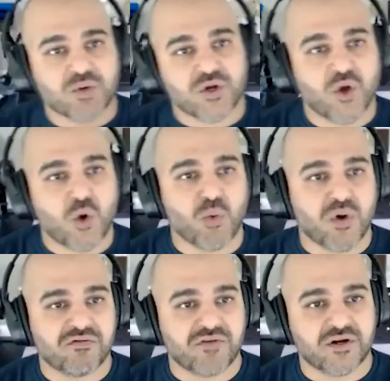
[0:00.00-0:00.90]
but no
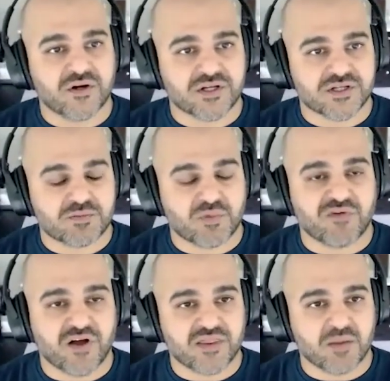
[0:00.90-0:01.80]
one vendor can just
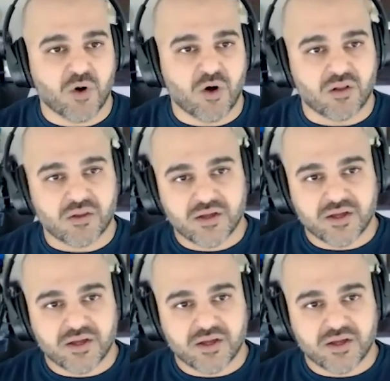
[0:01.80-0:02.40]
provide them all.